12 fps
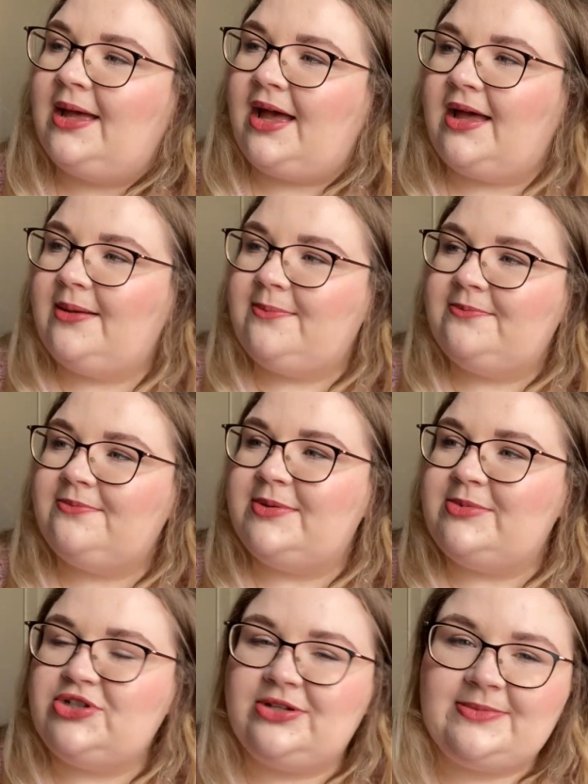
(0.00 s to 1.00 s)
um,
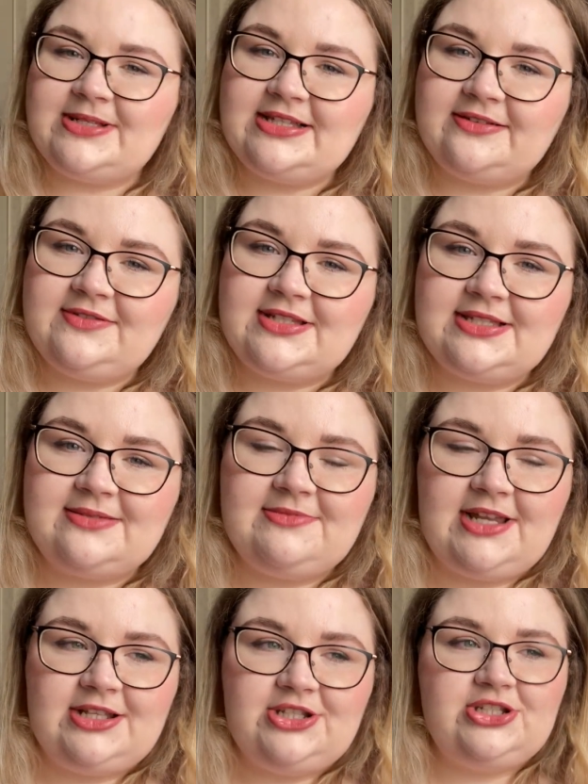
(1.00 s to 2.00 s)
maybe treat myself to some
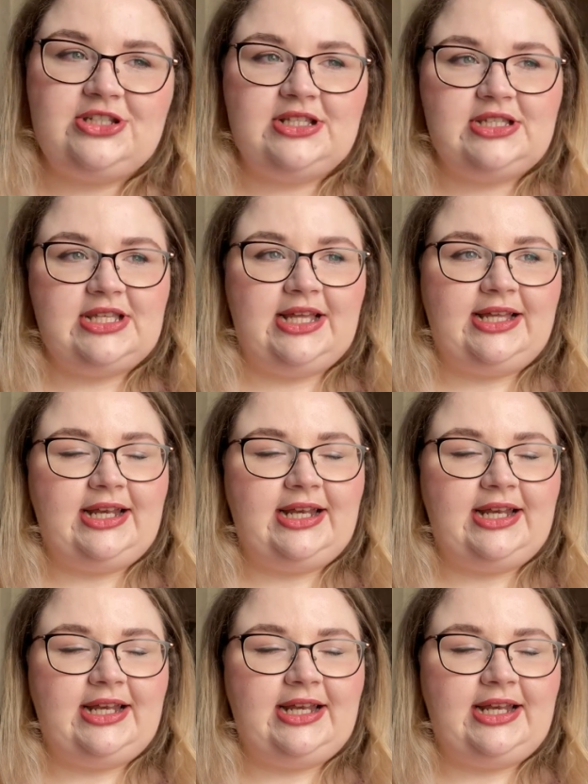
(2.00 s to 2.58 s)
lunch and sit